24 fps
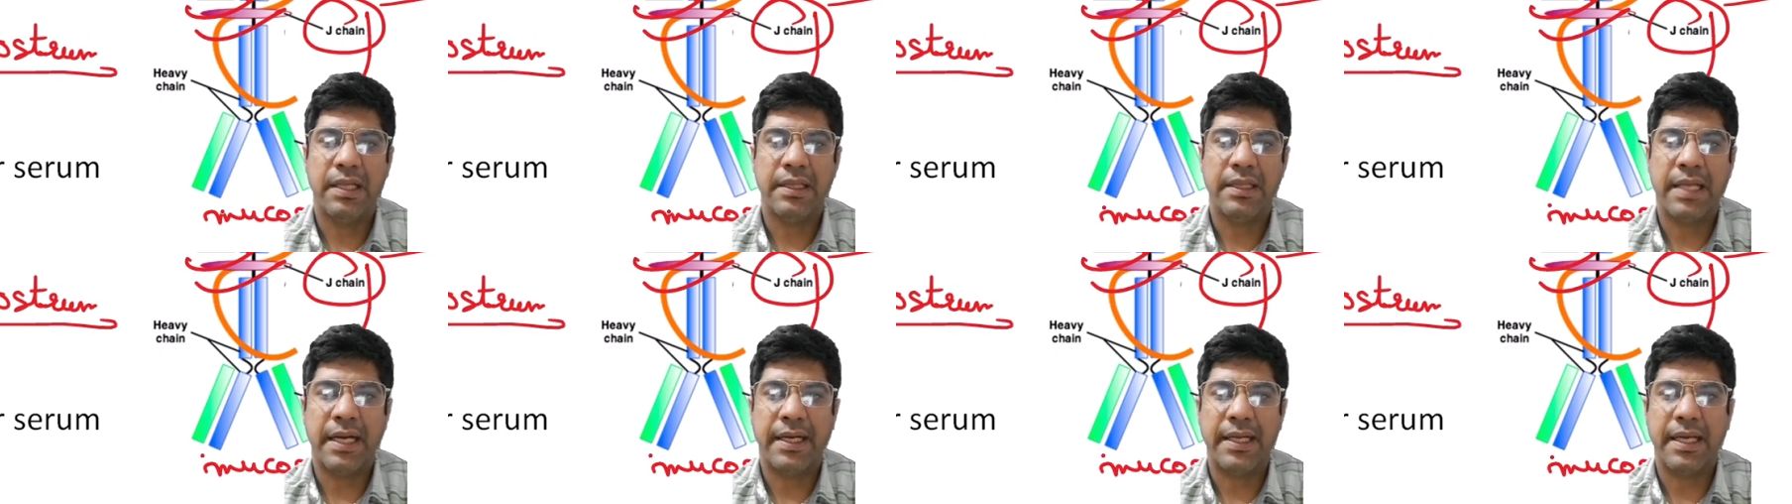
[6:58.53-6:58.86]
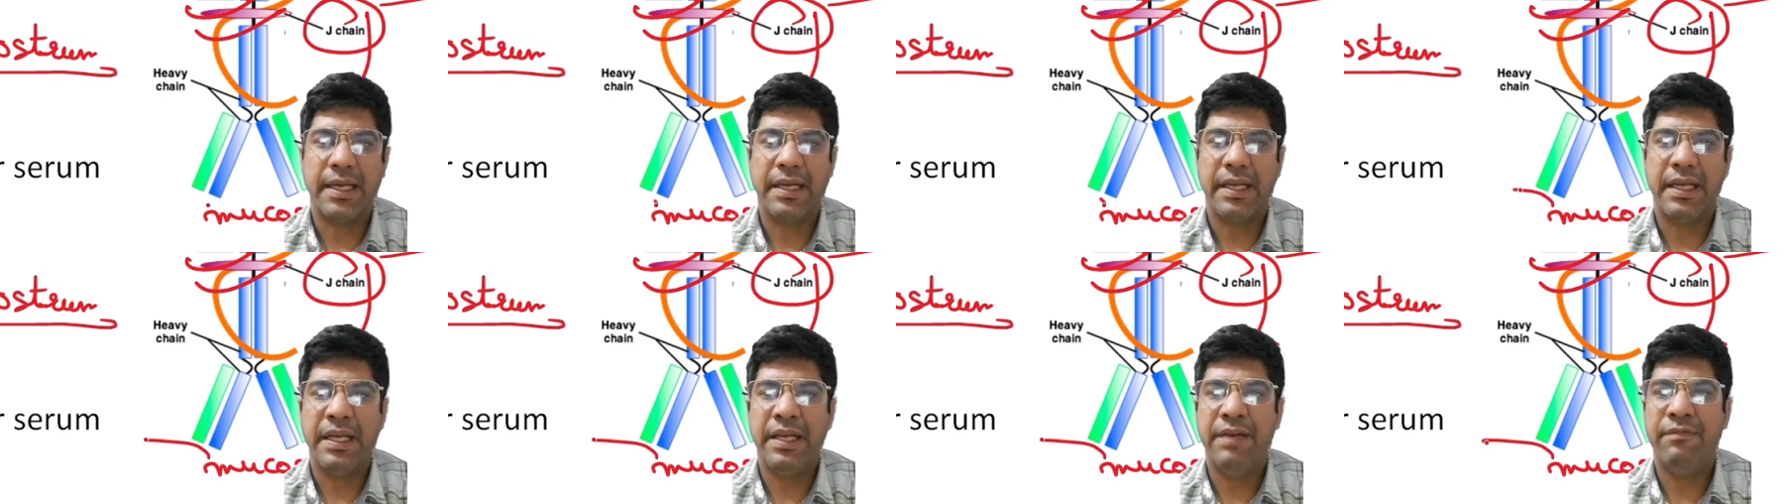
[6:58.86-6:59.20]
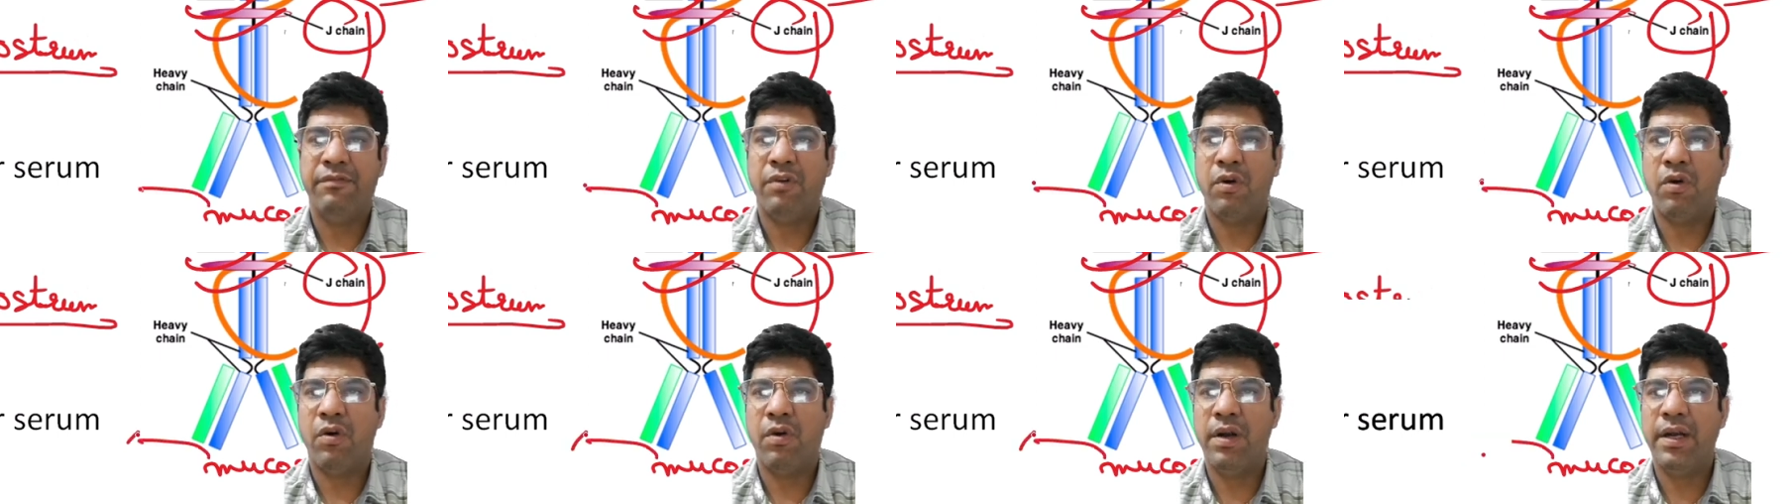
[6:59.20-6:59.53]
that are
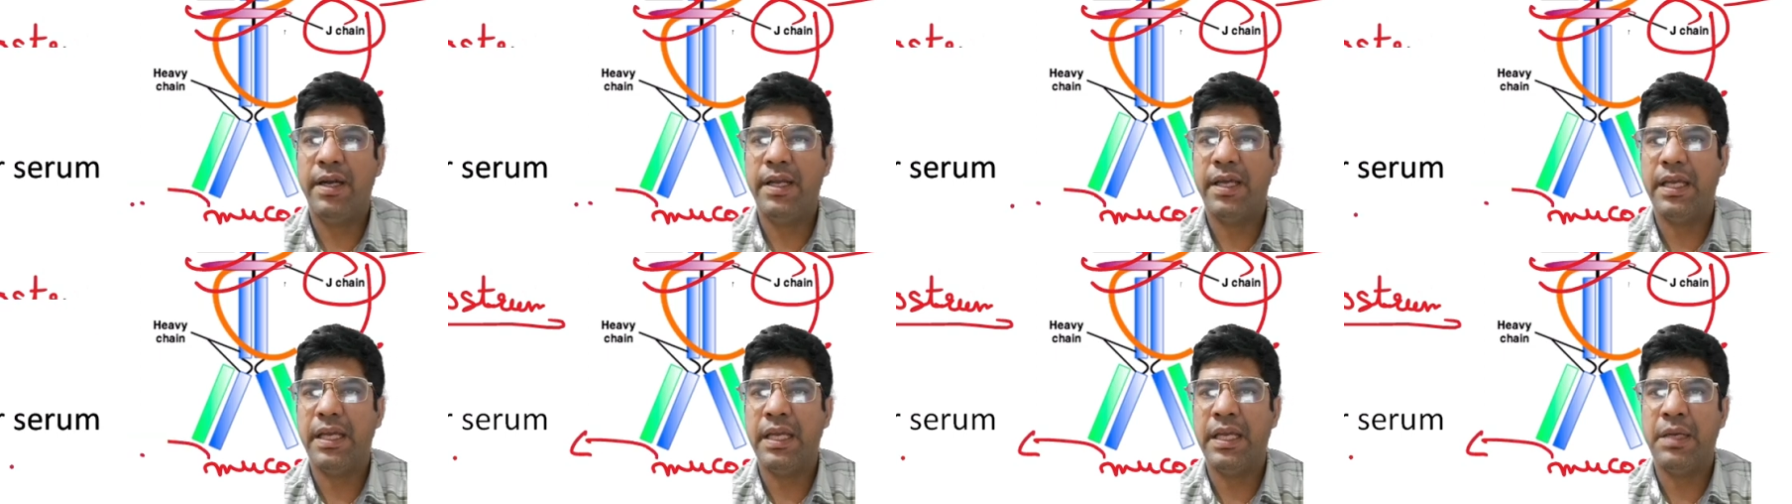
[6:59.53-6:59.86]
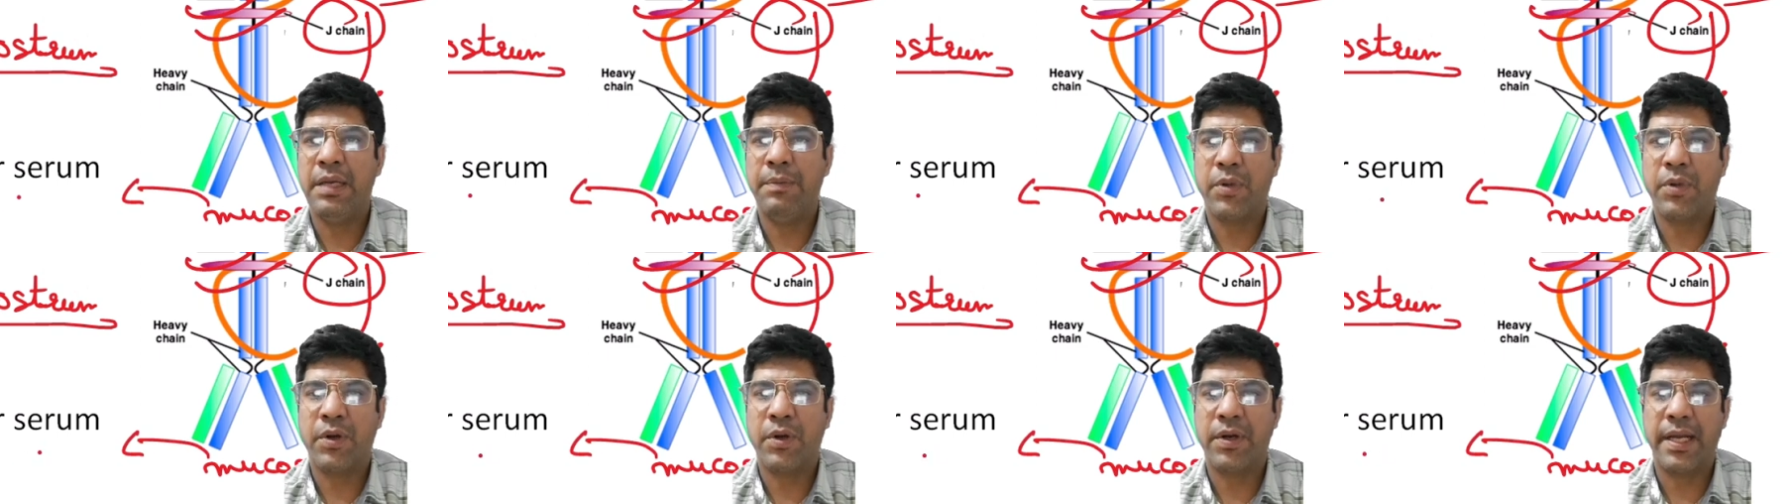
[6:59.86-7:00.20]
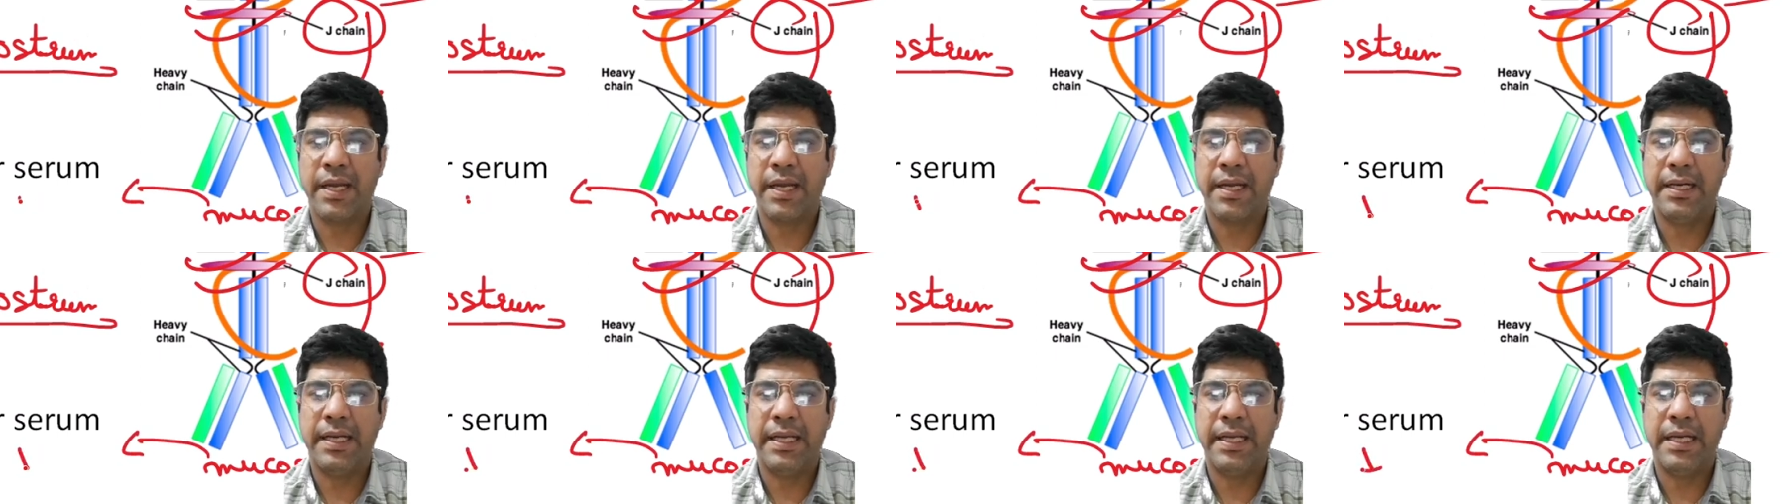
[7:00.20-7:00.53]
involved in
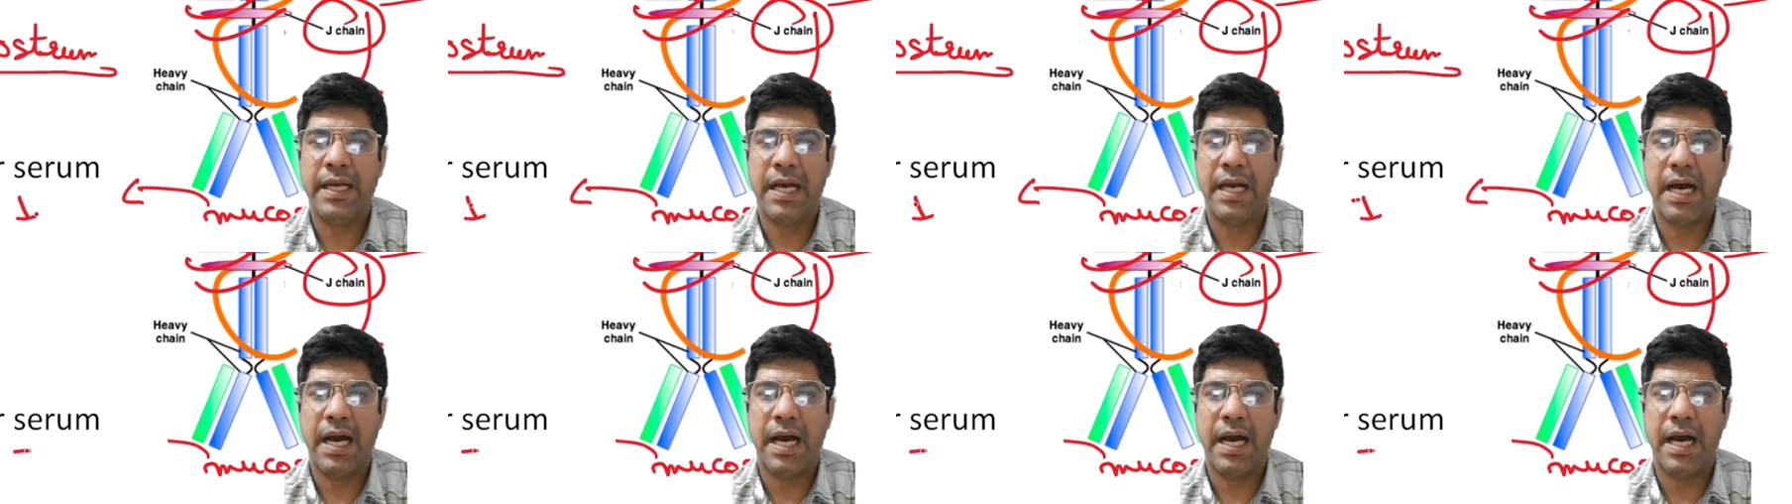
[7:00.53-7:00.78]
protecting